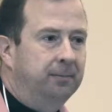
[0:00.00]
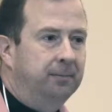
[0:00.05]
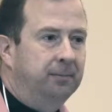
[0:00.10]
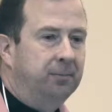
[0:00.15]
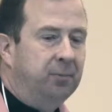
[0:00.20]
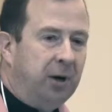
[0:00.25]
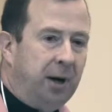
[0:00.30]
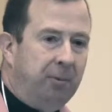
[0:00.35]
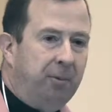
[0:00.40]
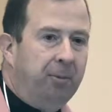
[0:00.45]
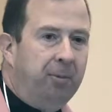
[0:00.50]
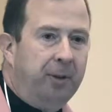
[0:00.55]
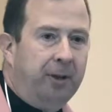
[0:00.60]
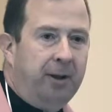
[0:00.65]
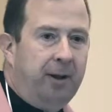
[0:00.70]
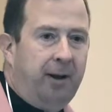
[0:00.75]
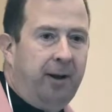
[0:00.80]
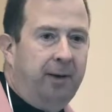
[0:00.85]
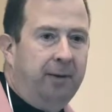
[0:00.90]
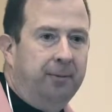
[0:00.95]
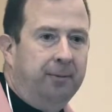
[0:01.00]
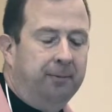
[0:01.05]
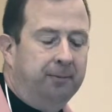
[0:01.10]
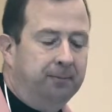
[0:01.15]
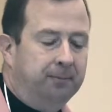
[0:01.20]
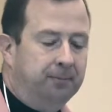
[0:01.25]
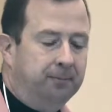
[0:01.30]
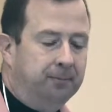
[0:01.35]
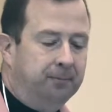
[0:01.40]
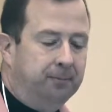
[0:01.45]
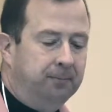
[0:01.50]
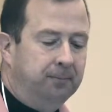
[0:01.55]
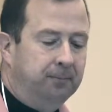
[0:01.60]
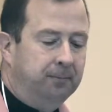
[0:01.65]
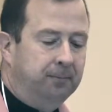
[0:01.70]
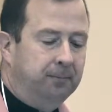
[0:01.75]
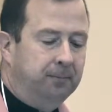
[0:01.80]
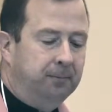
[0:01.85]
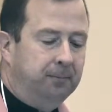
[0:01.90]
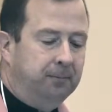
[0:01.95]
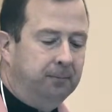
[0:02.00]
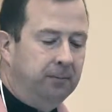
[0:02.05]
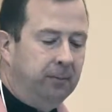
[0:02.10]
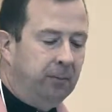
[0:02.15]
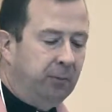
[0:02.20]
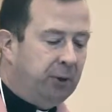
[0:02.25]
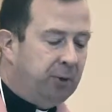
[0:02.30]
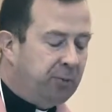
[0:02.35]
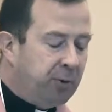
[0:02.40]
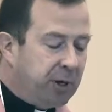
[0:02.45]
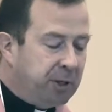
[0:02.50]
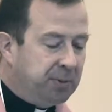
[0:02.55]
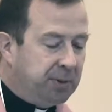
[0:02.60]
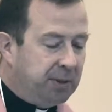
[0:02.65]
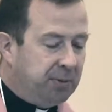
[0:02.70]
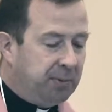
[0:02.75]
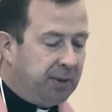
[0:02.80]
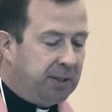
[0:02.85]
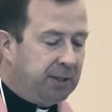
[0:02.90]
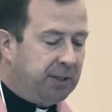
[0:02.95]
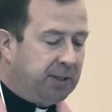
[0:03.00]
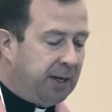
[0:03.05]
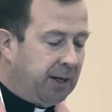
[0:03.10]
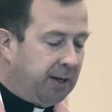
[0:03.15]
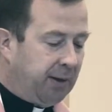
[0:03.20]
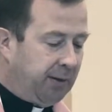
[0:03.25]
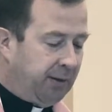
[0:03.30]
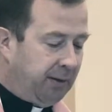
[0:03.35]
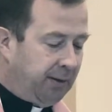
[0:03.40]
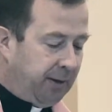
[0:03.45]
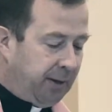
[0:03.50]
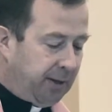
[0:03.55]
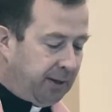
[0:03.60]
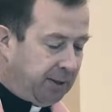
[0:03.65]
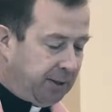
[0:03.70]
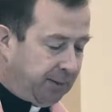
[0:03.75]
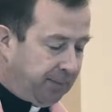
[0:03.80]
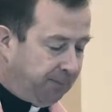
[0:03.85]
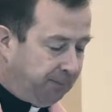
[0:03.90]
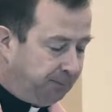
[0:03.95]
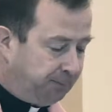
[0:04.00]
Probably not. Which brings me to my second lesson.